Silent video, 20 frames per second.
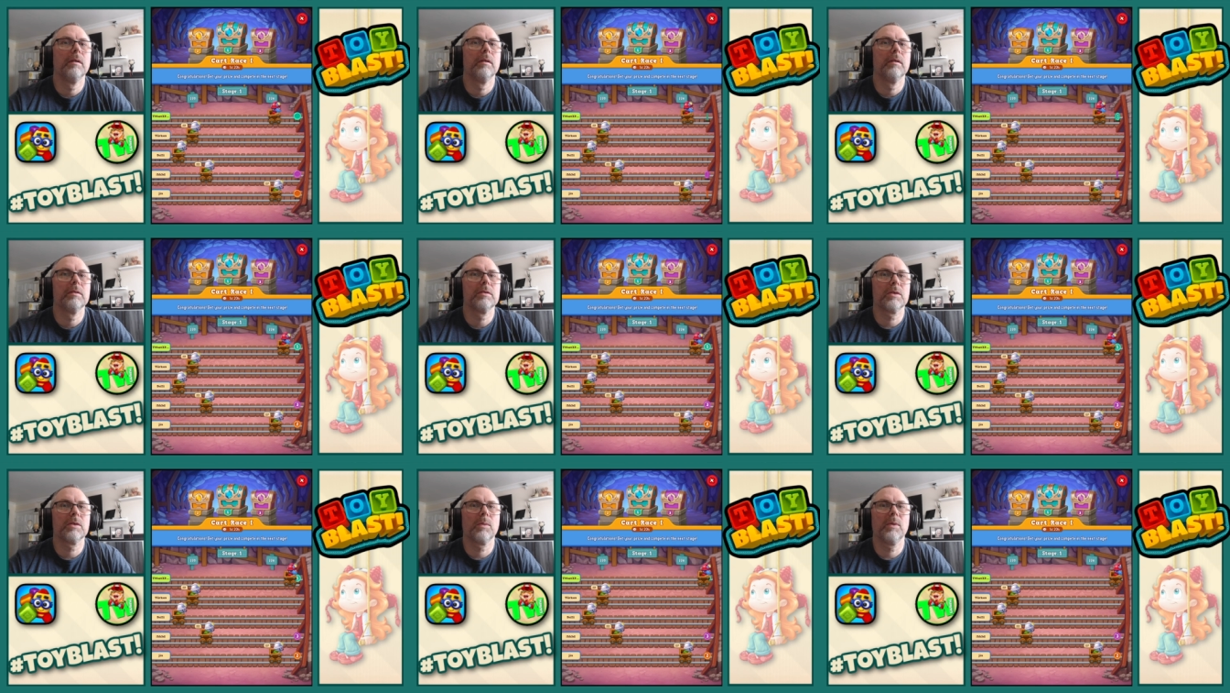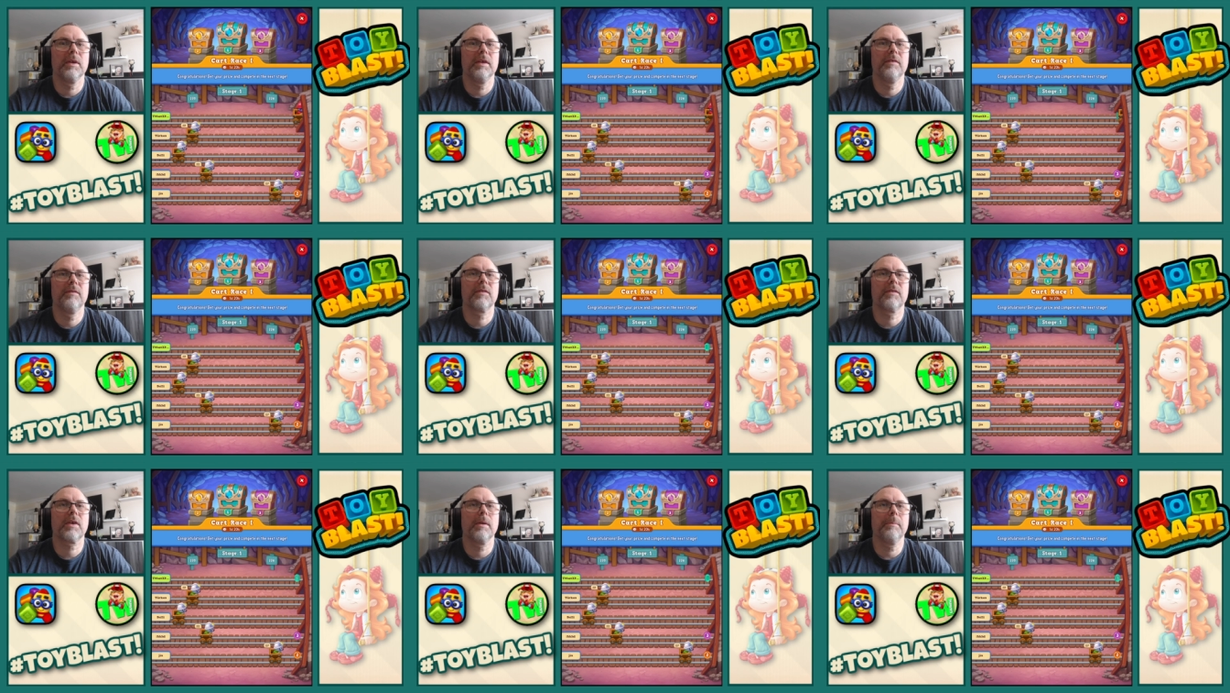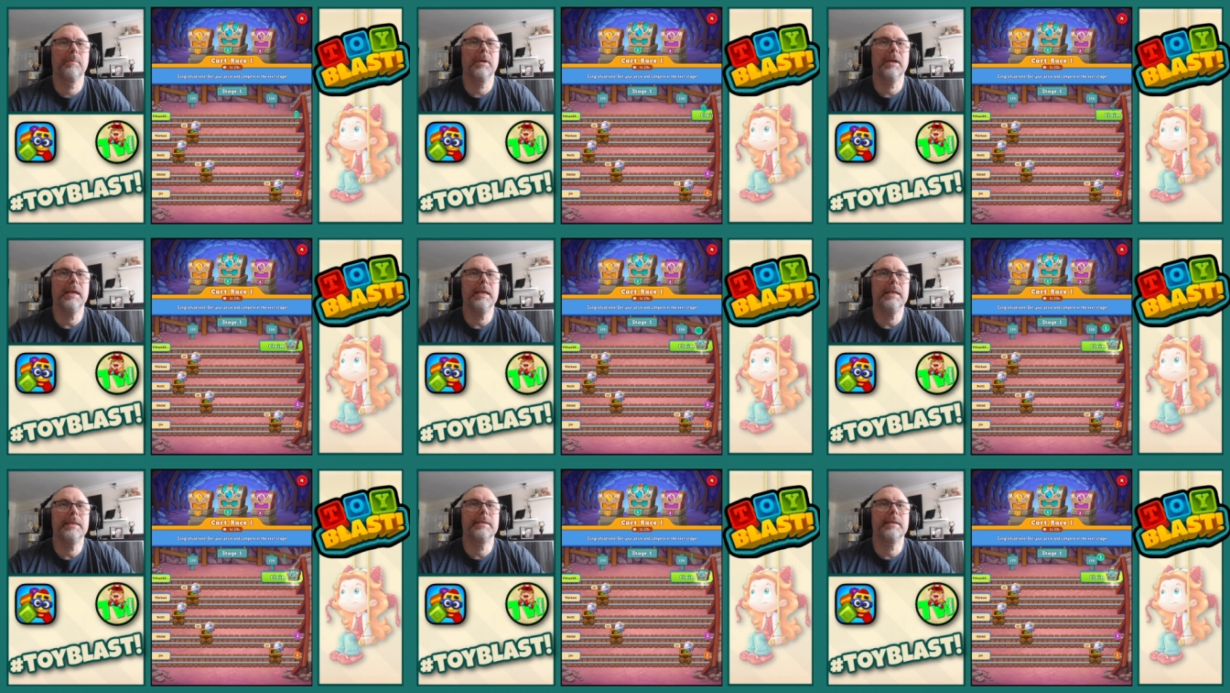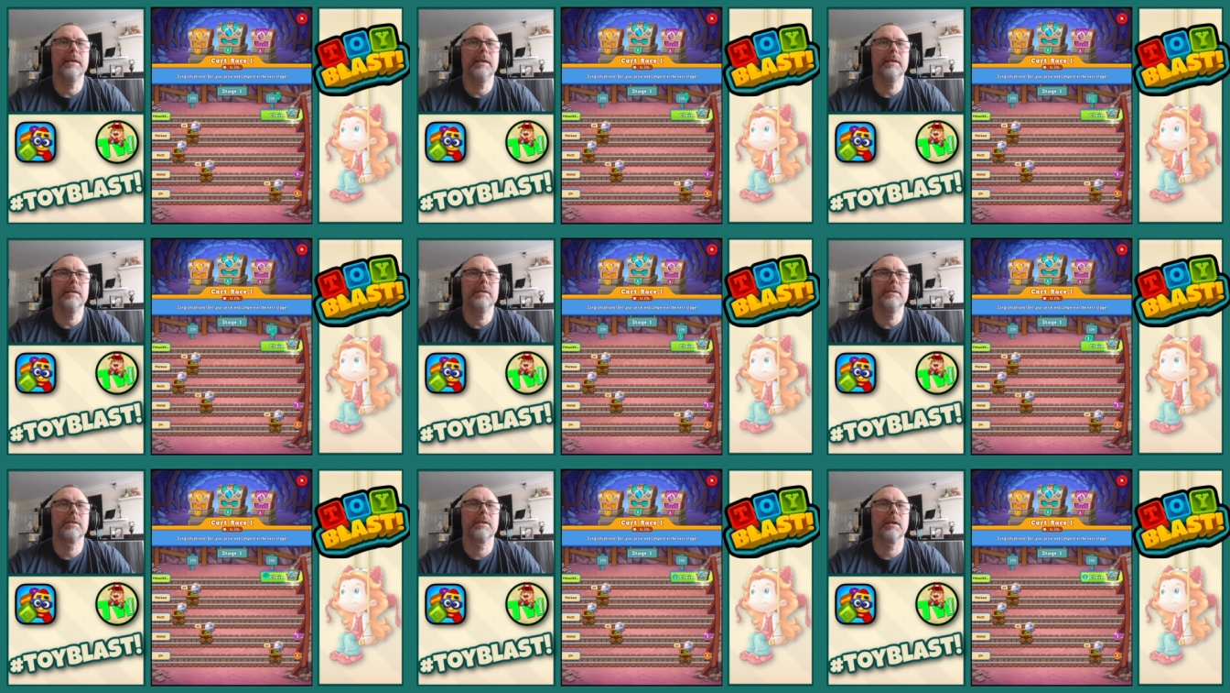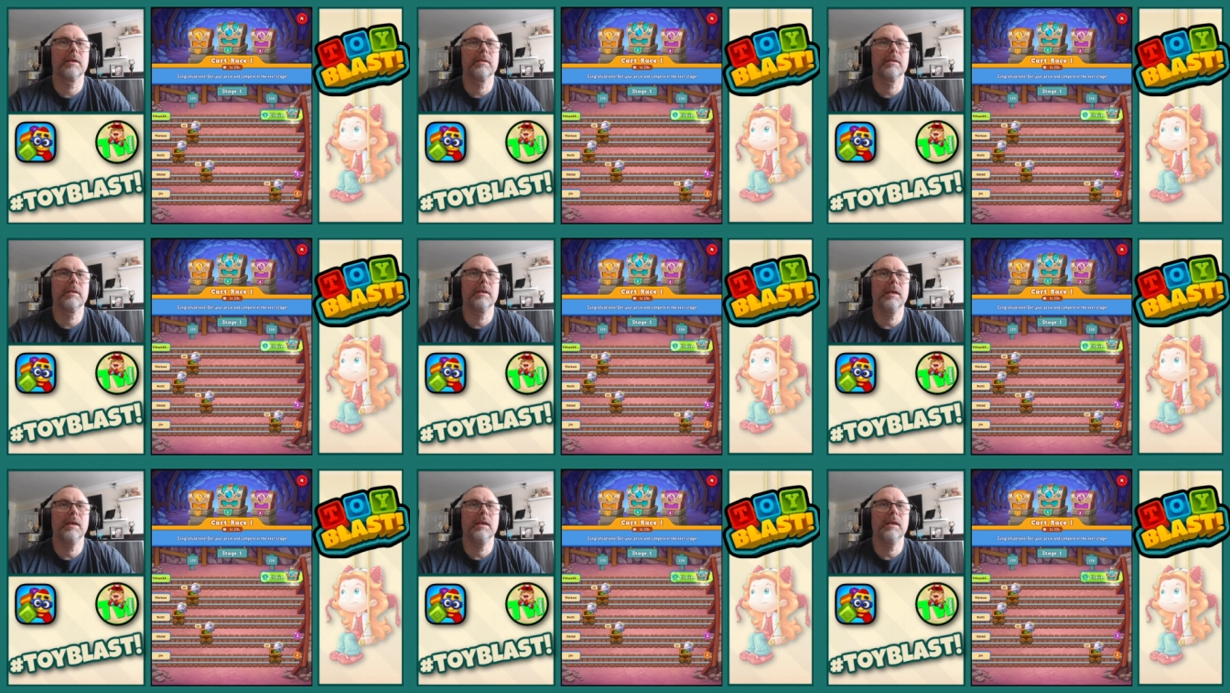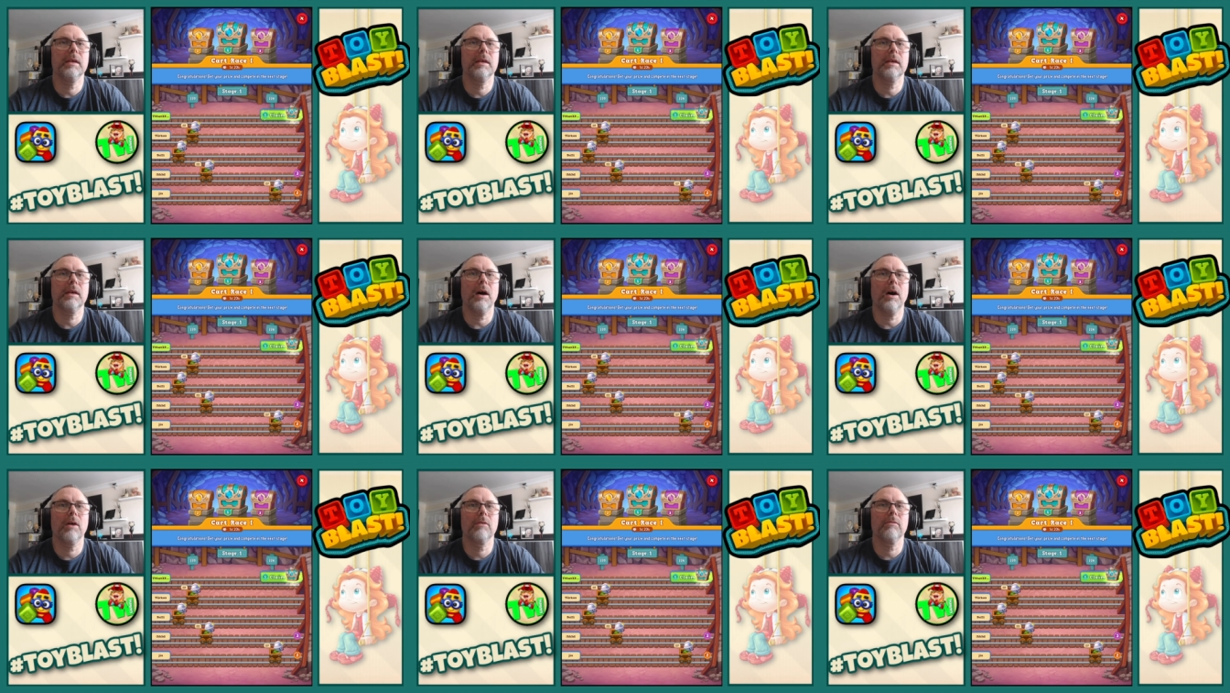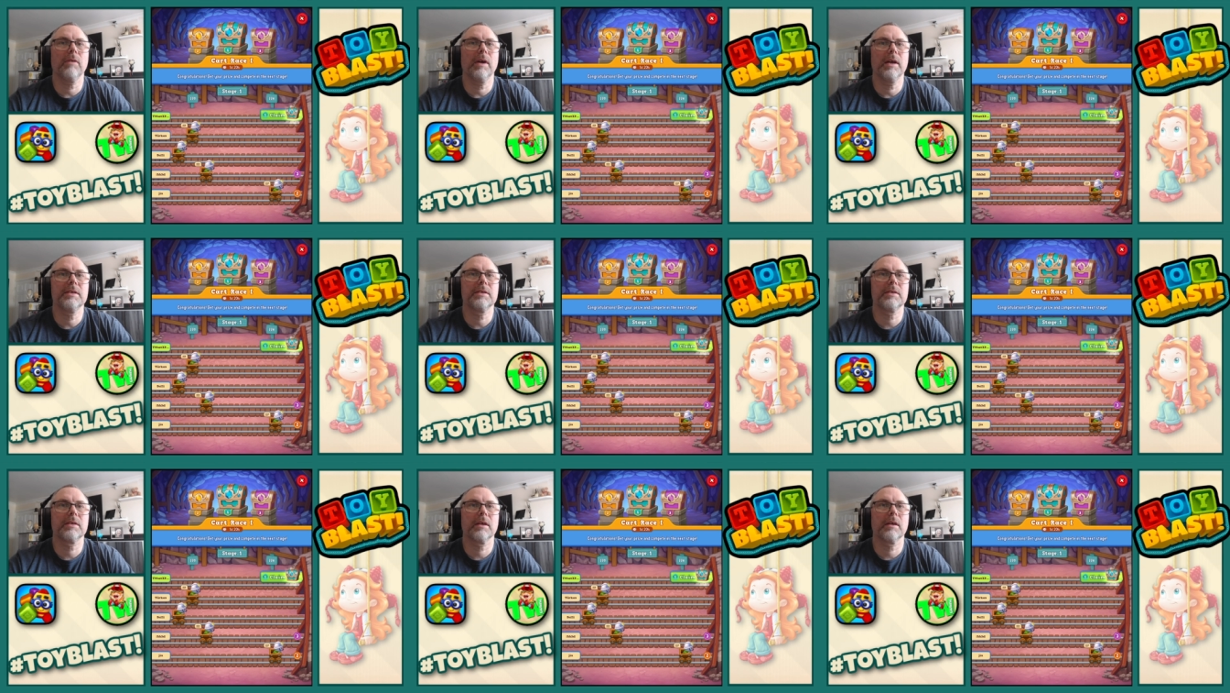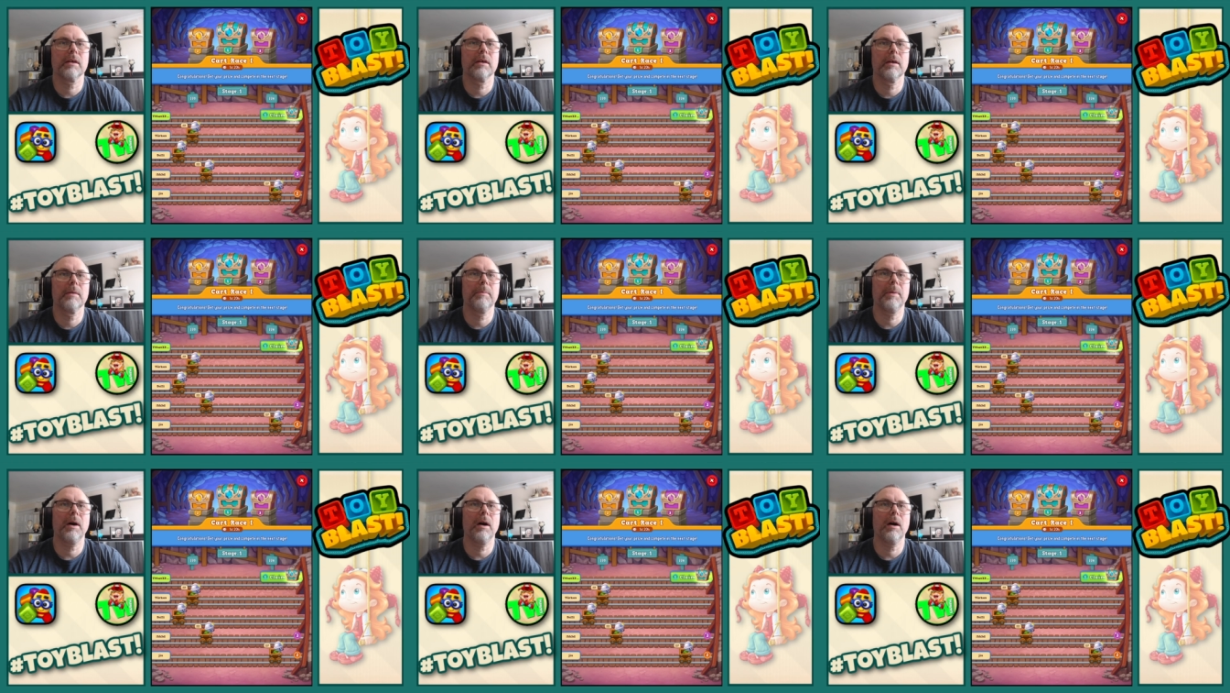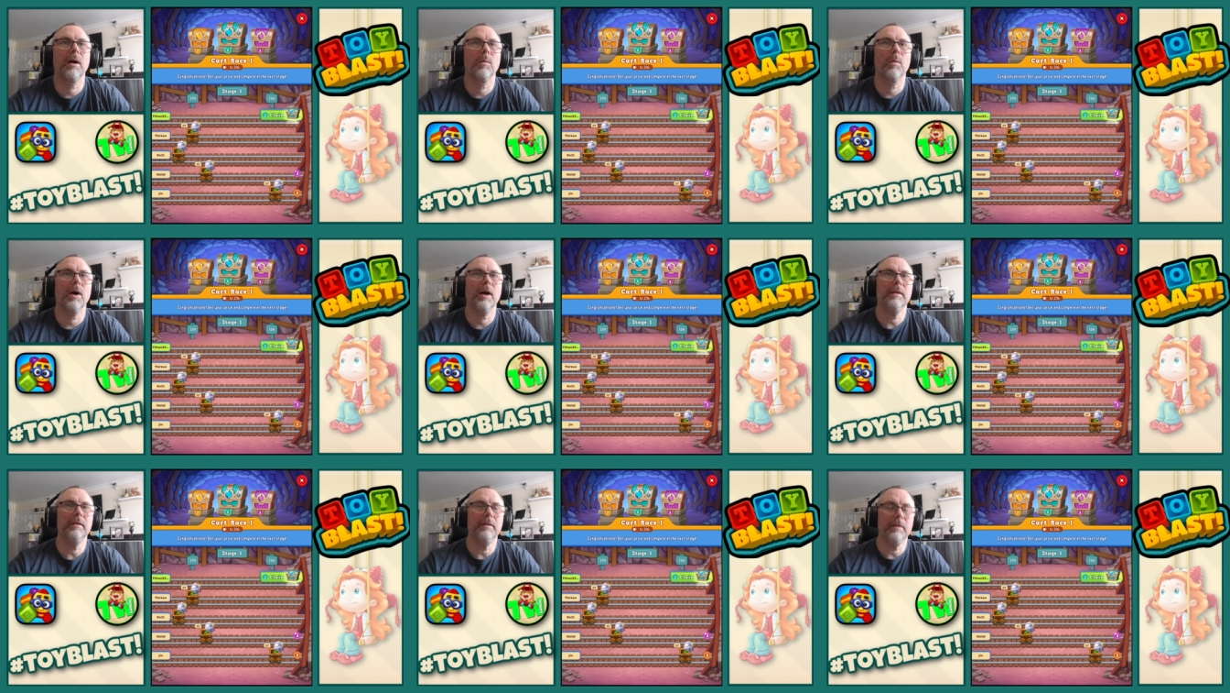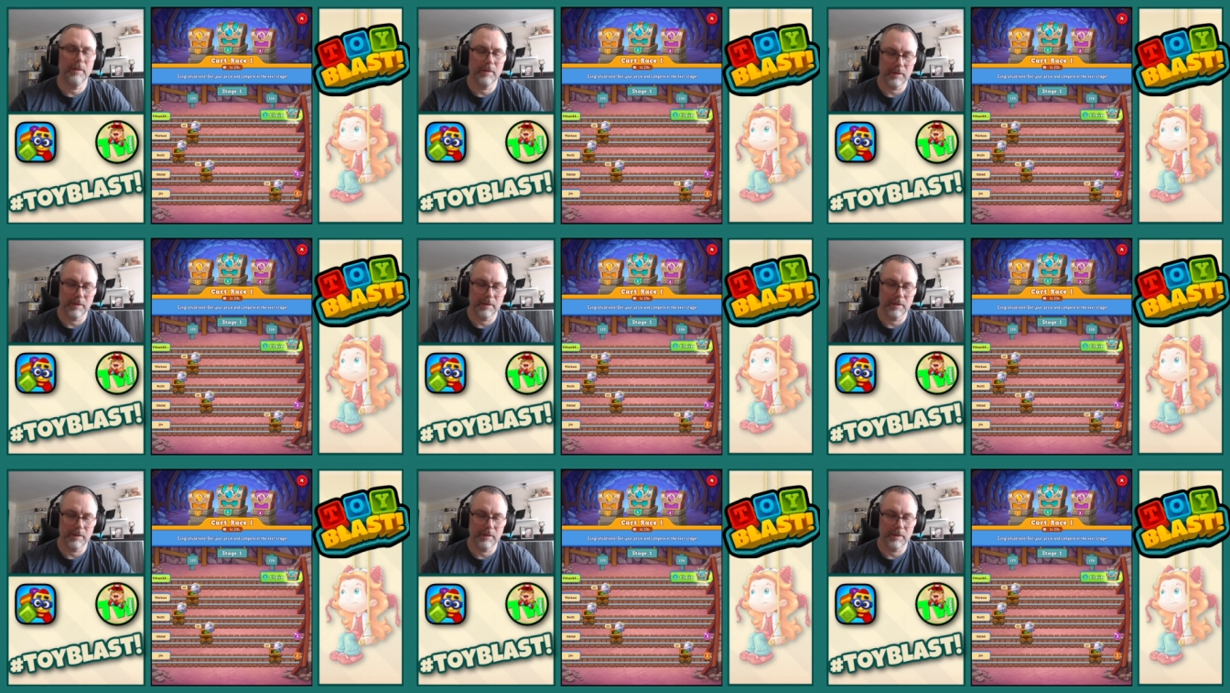So we've completed the kart race part 1,